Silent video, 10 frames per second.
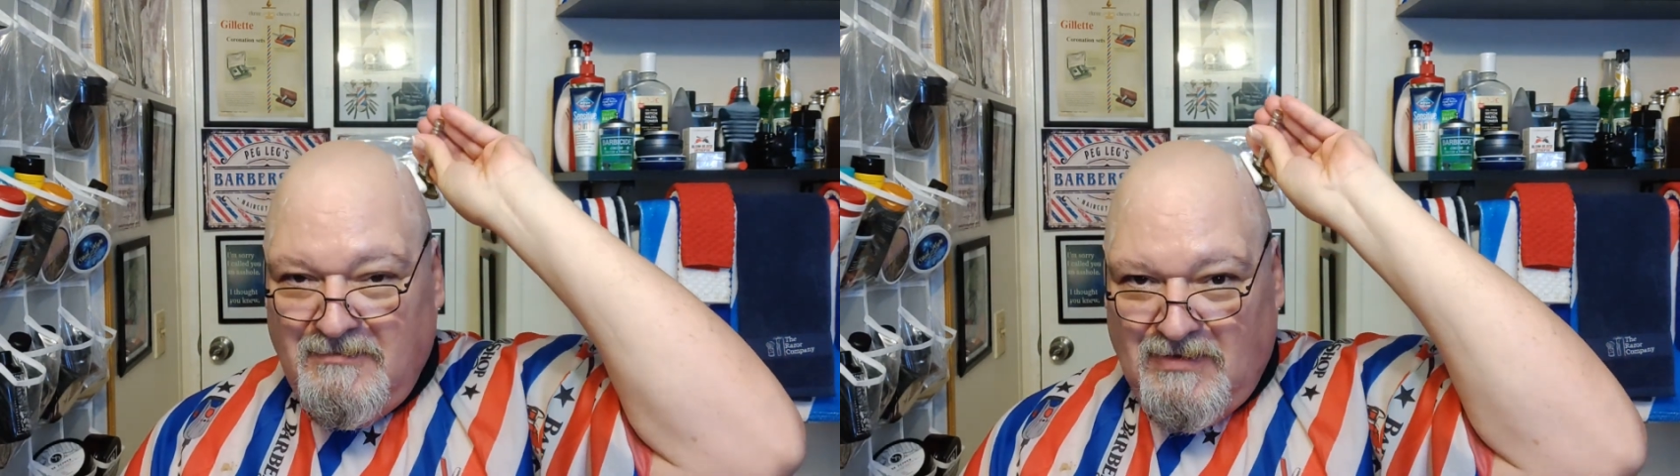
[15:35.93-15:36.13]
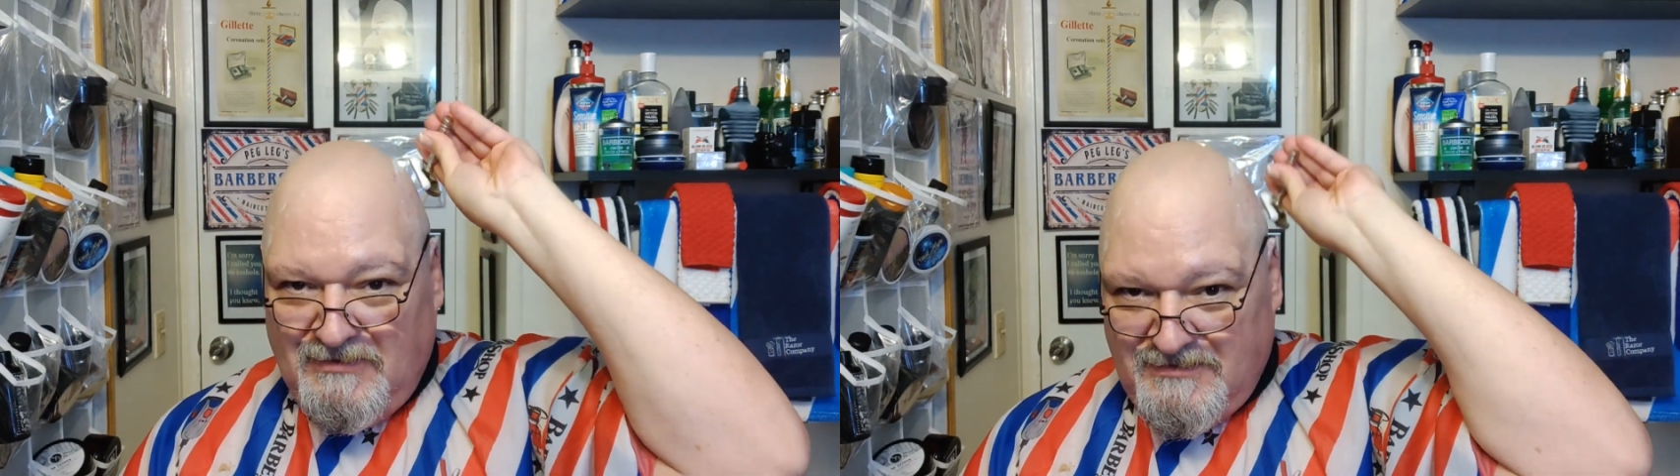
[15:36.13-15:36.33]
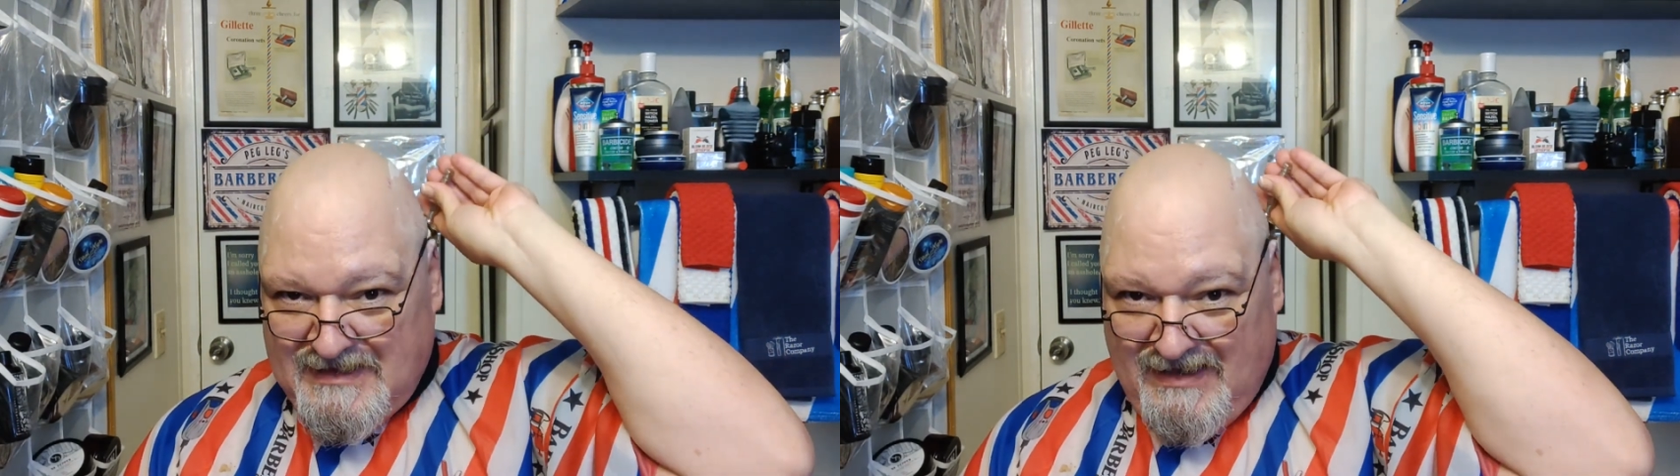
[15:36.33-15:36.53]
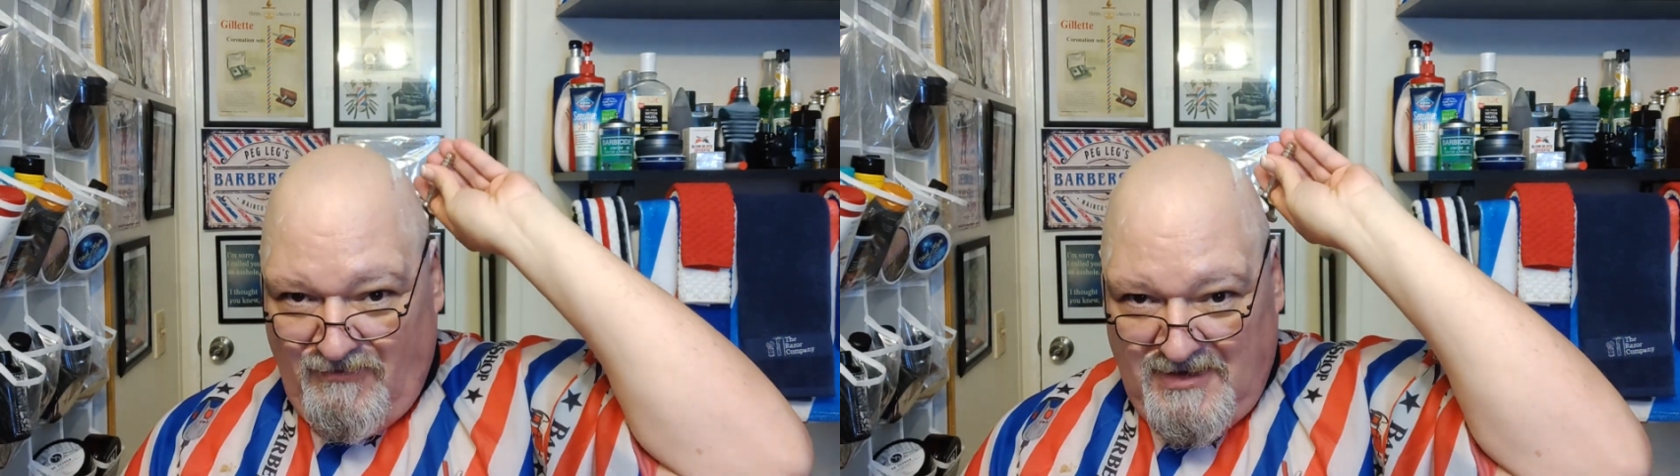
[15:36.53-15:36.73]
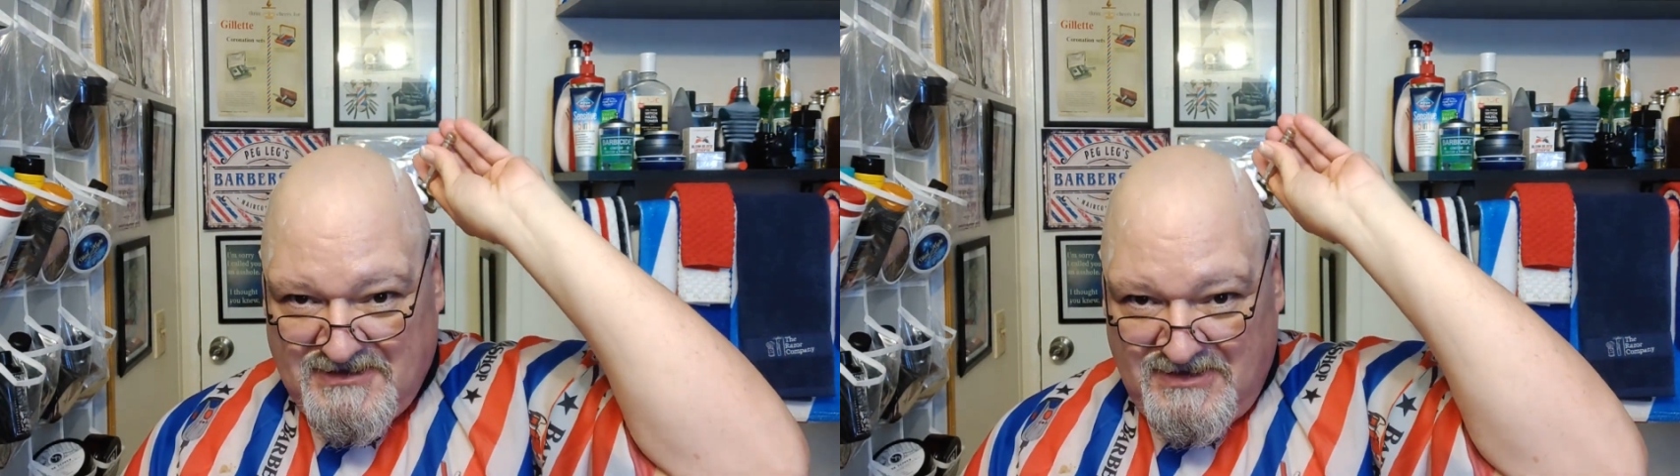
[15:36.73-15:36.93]
Well, that
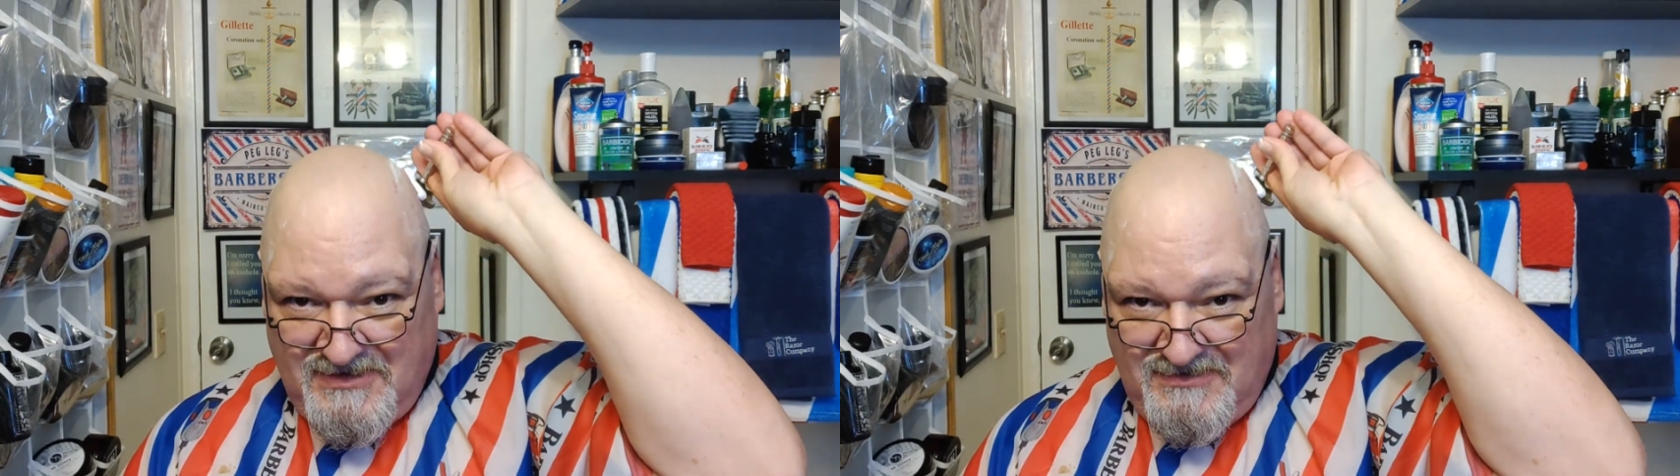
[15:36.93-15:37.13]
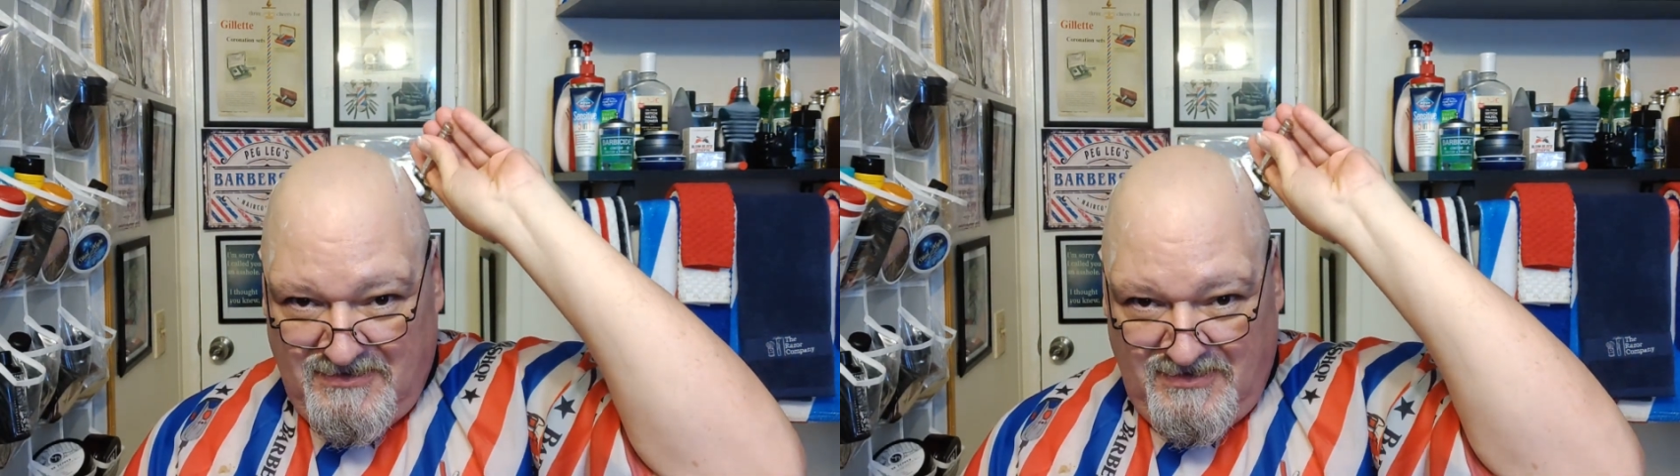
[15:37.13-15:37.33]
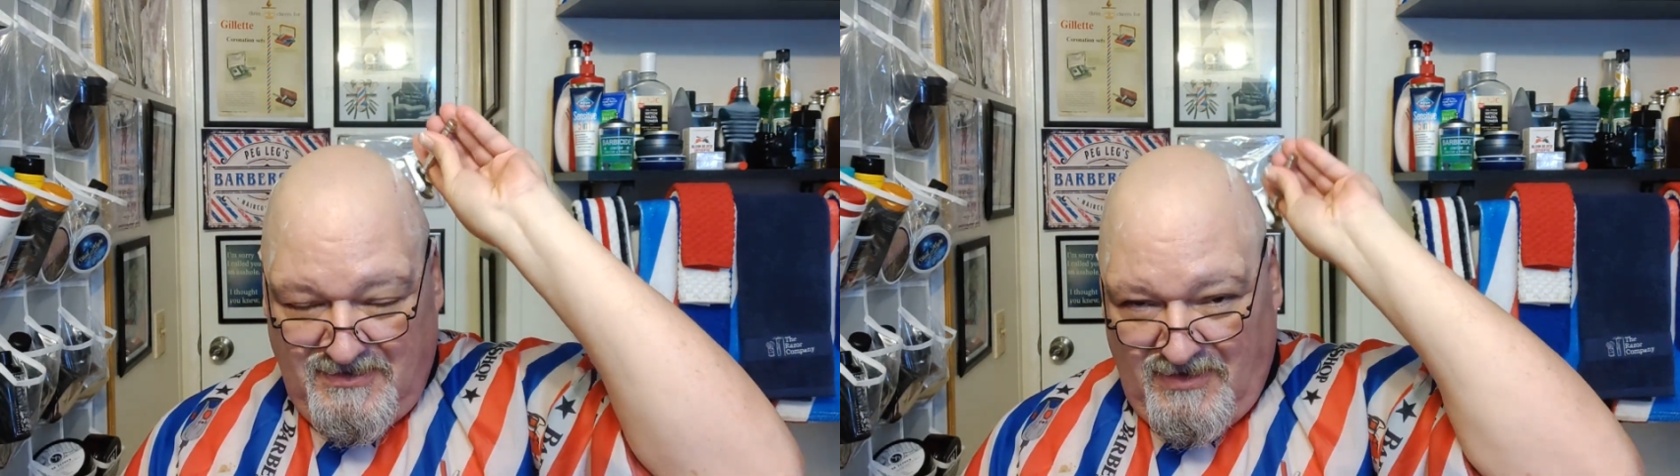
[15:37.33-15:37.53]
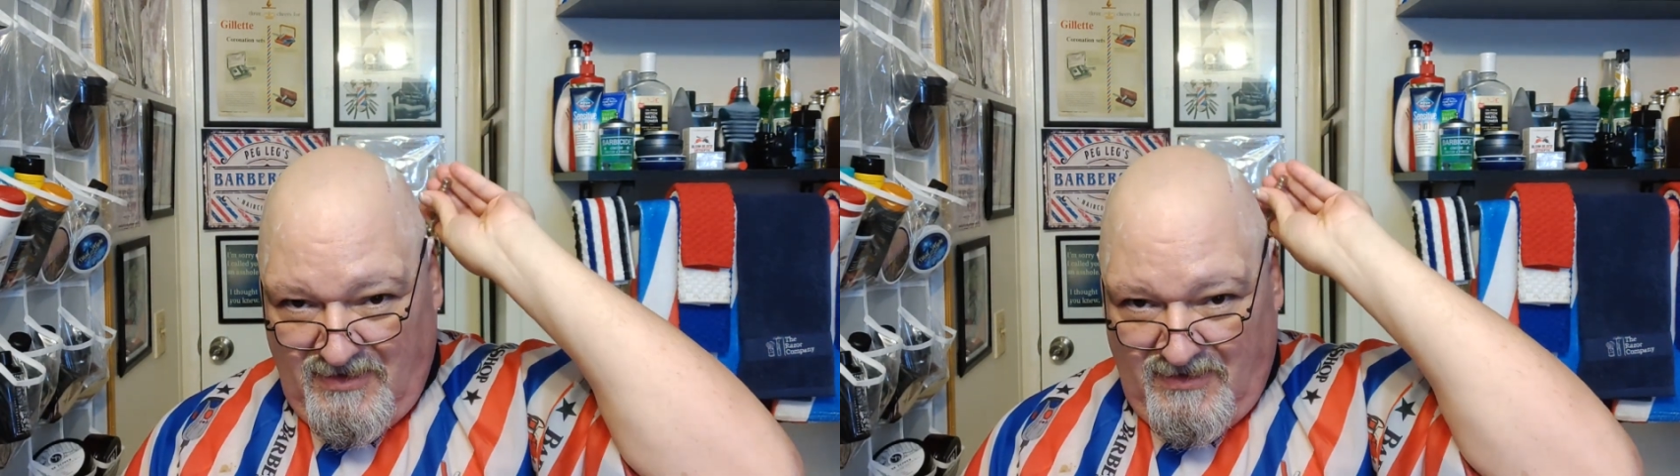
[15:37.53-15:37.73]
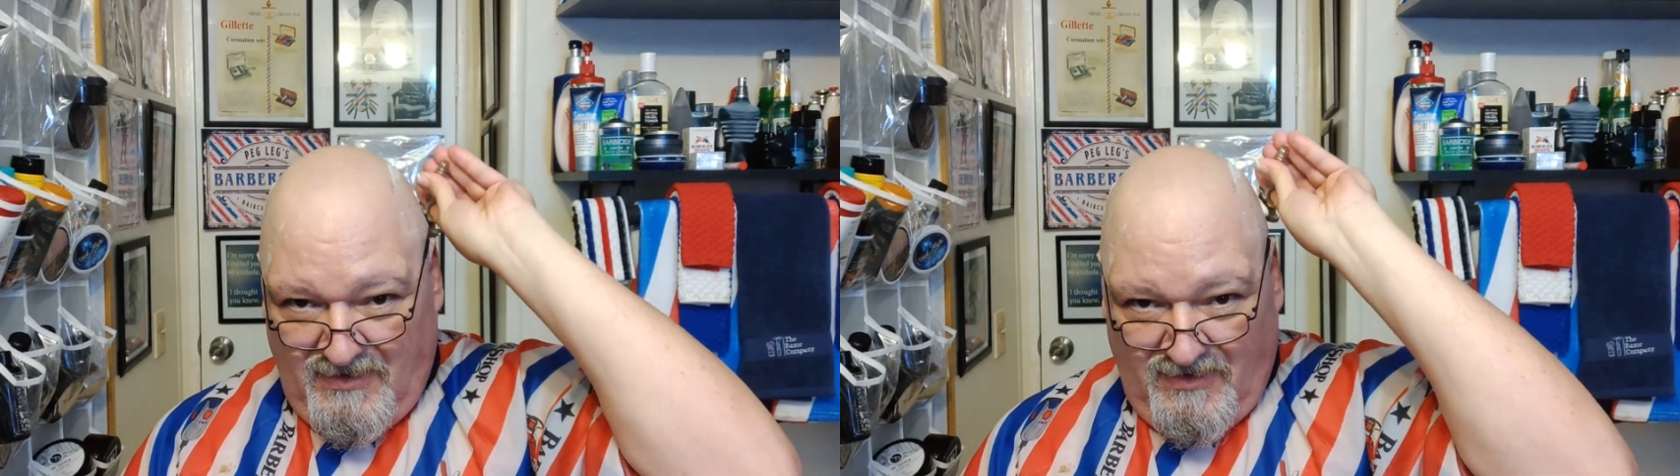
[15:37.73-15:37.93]
wasn't
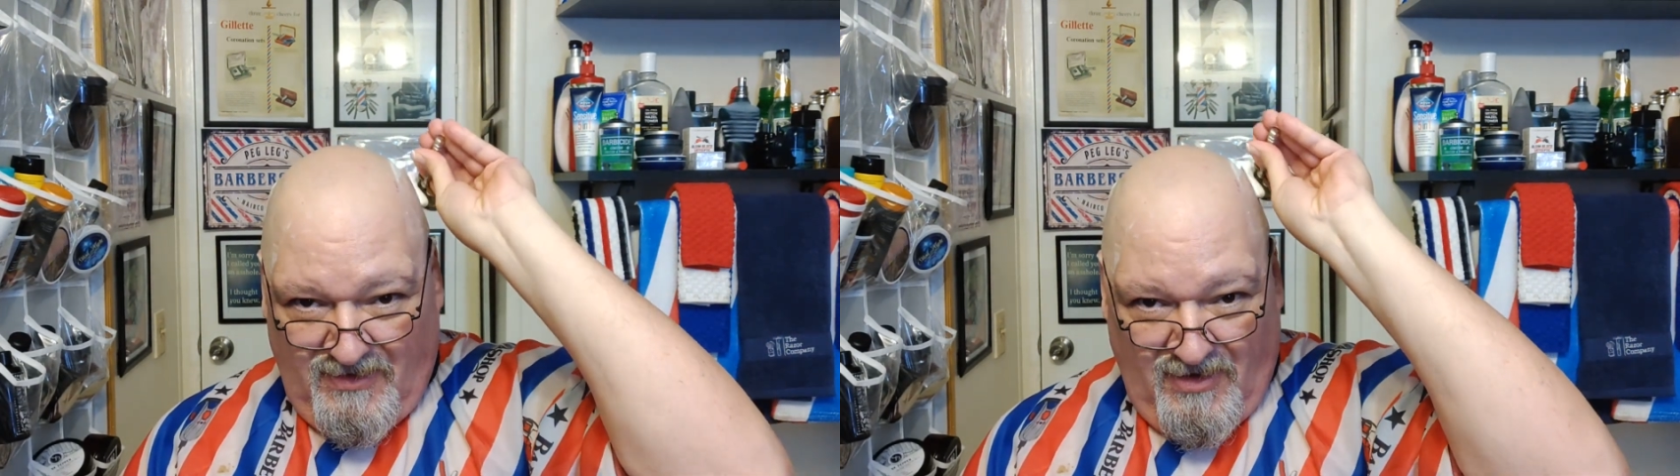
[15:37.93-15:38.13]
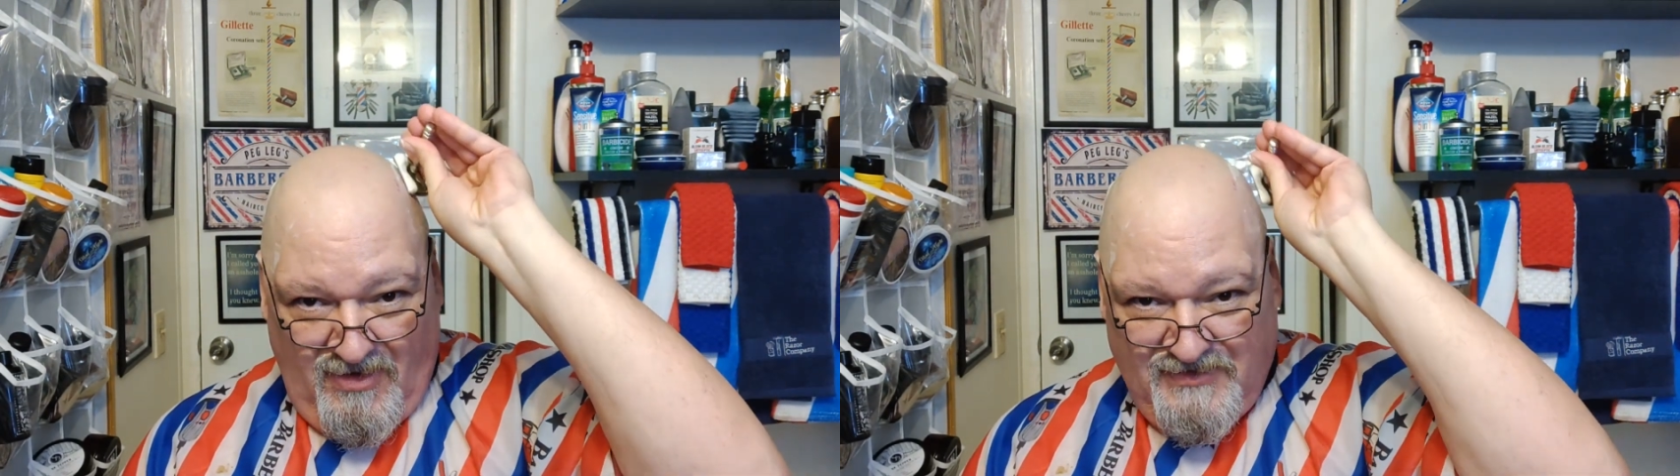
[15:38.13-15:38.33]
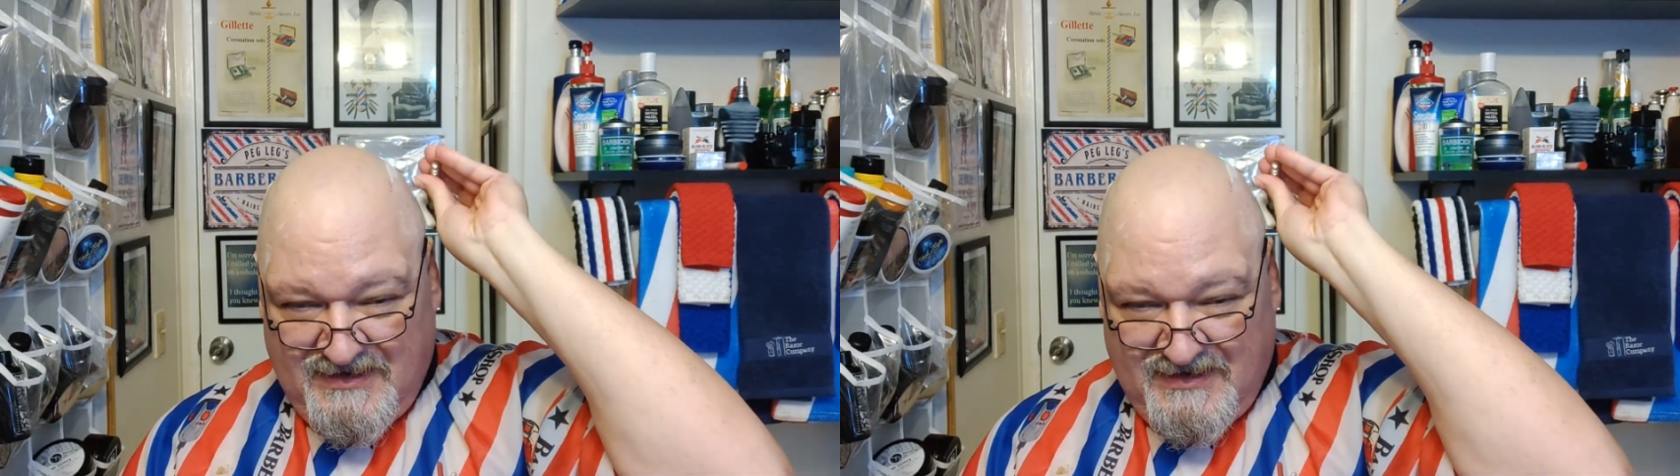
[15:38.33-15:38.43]
all